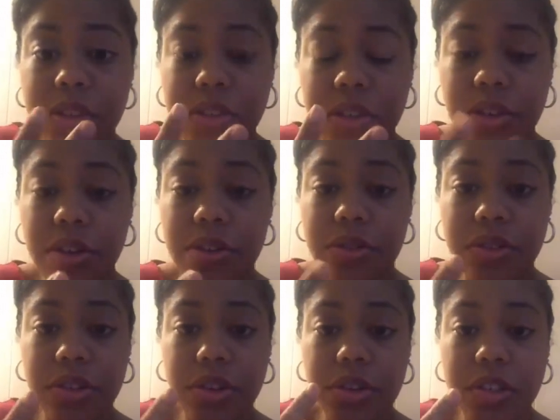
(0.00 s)
So
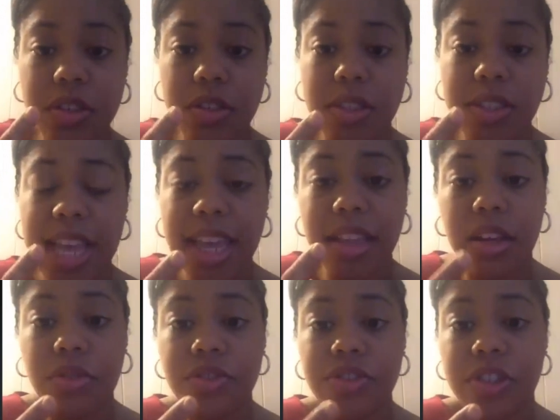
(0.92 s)
your second
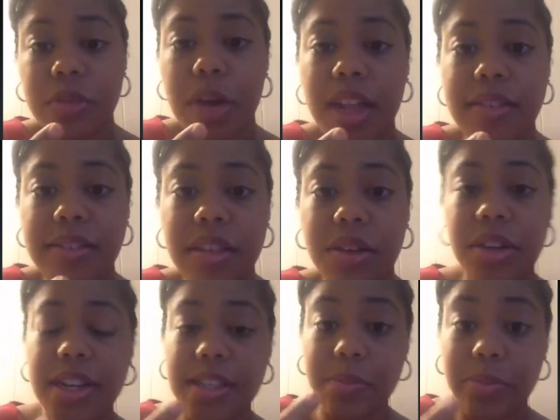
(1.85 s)
loan is your smallest loan,
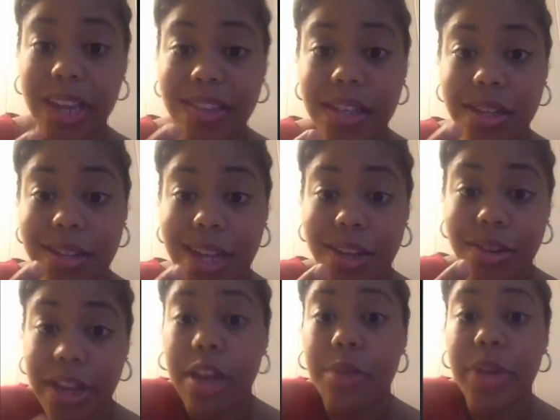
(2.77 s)
and it's basically like
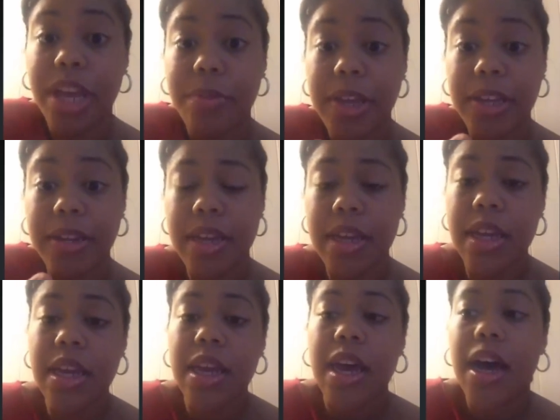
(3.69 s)
your down payment.
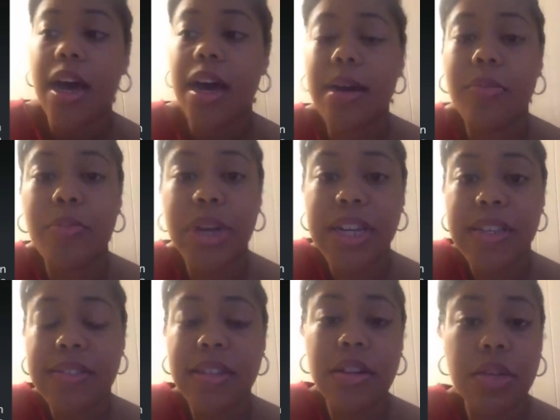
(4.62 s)
But it's
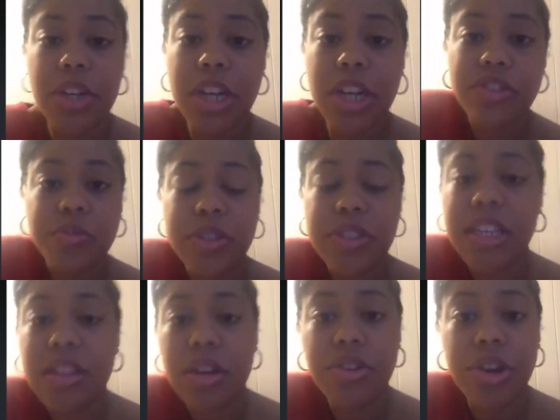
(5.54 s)
still a
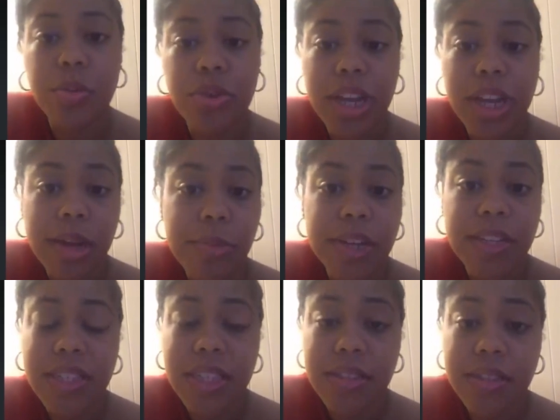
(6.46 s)
100% loan. You don't bring any money
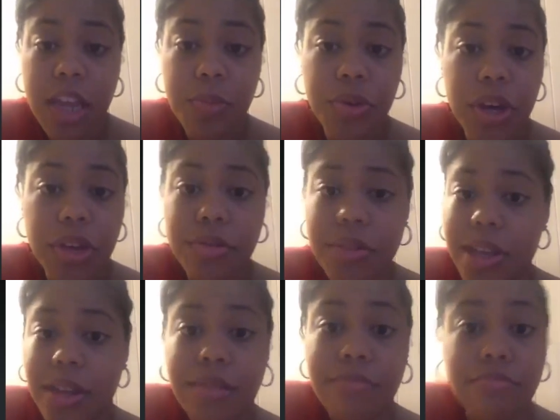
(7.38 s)
to the table other
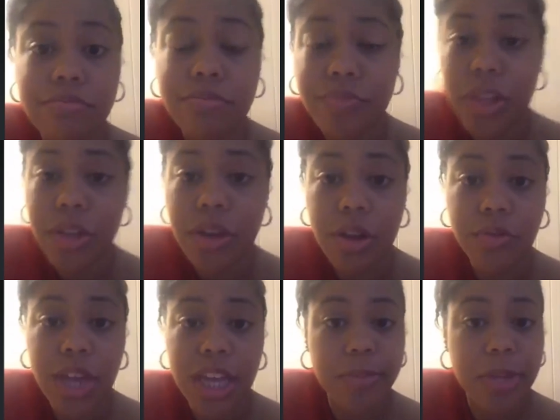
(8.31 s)
than, you know, if
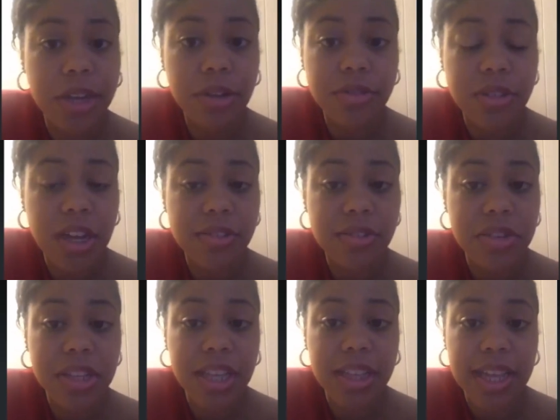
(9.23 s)
you have to pay closing costs or
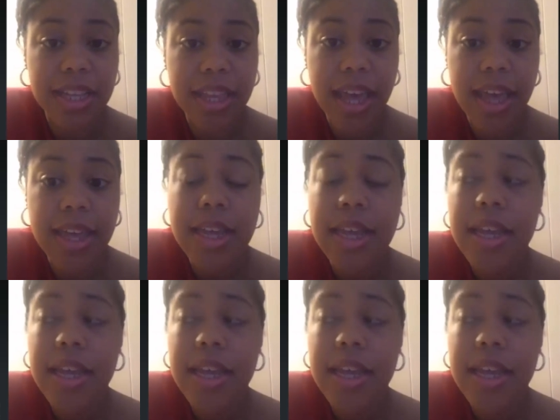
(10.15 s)
anything like that.